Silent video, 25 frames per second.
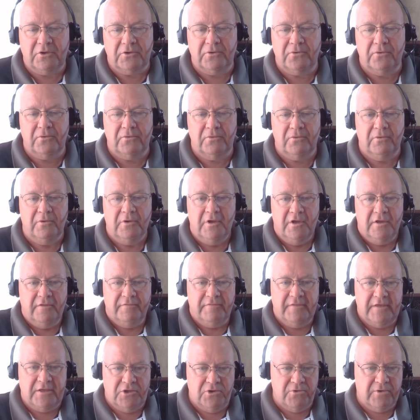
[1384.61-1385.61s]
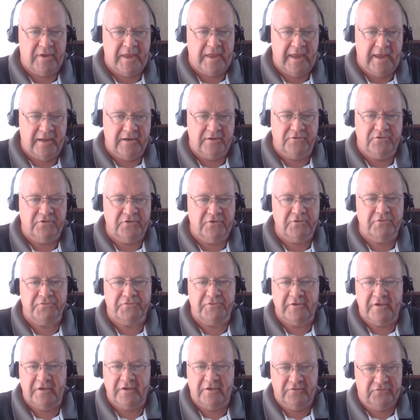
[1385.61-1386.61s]
you that you can't do
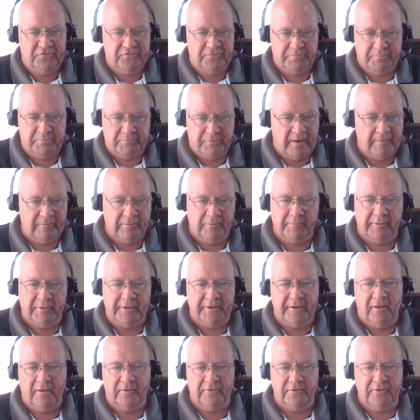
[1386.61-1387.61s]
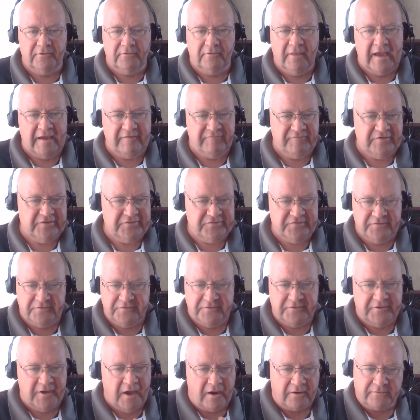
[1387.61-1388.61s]
things probably all your life. It's
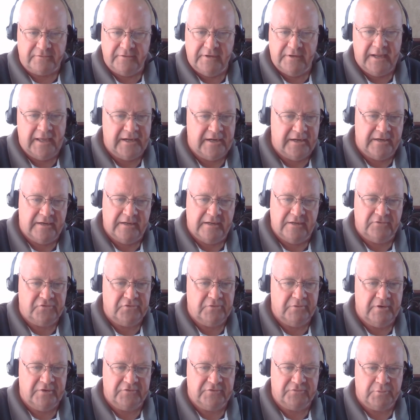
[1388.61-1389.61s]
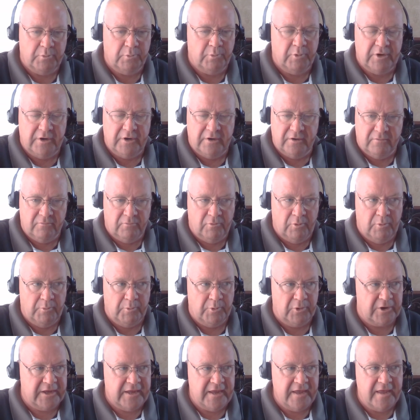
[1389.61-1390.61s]
indoctrinated into us when we
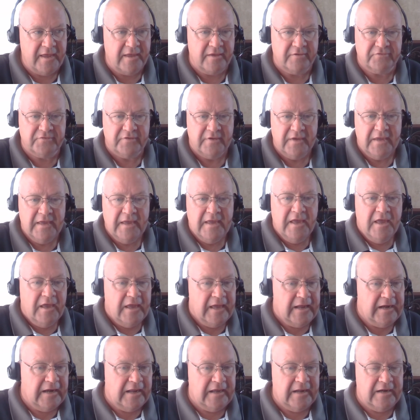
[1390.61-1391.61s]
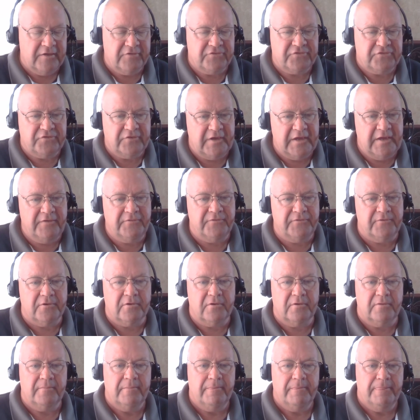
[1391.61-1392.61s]
when we're kids, and and it's
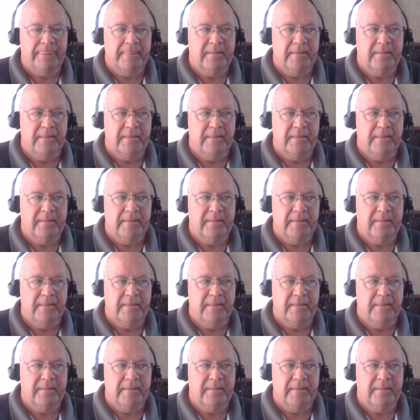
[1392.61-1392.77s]
either